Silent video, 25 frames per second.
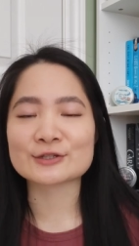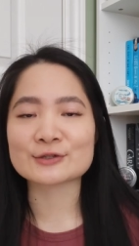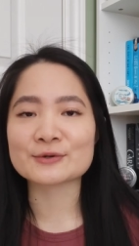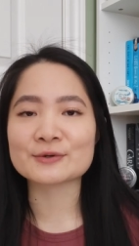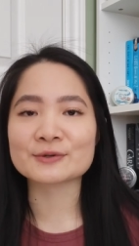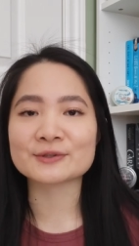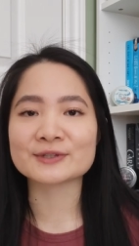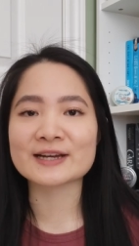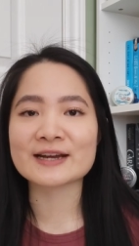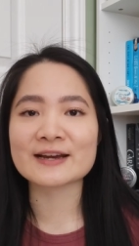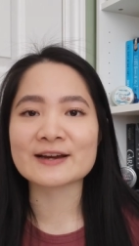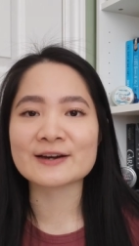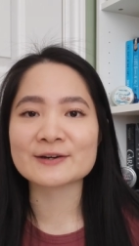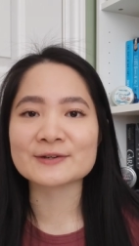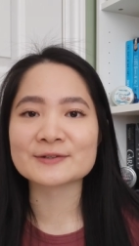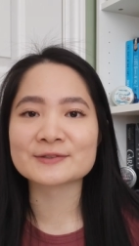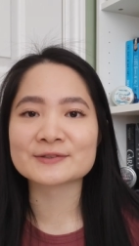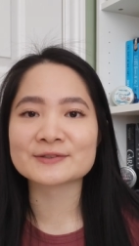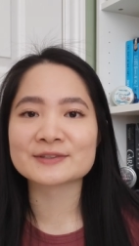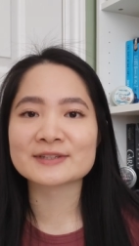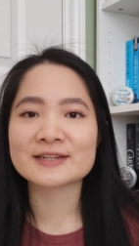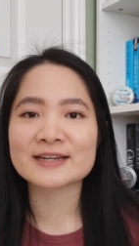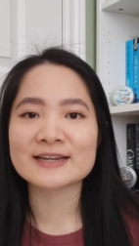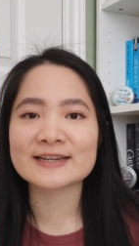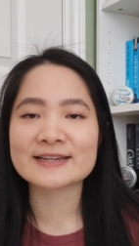go
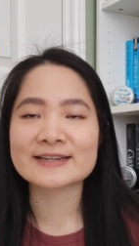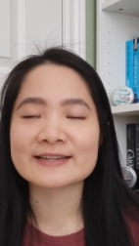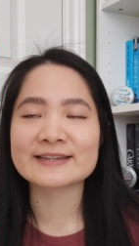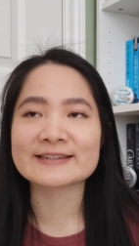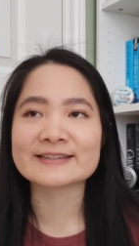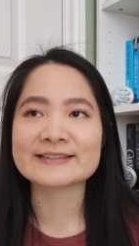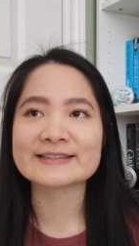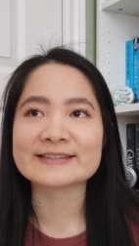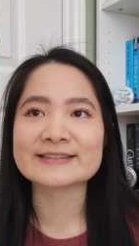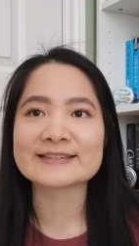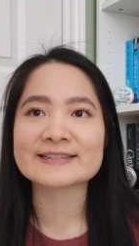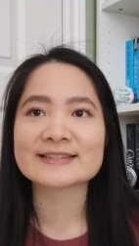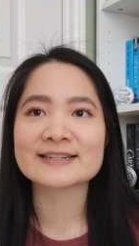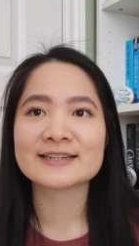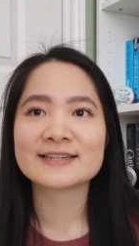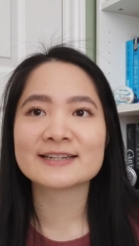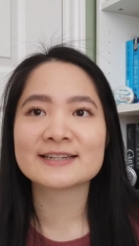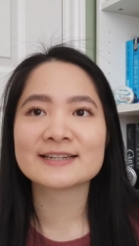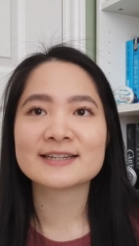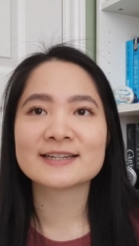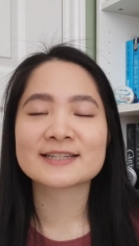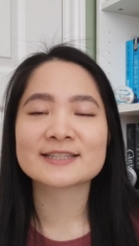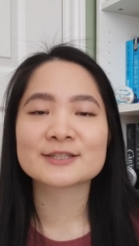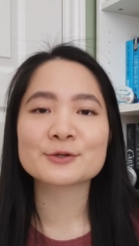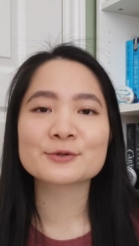down and it's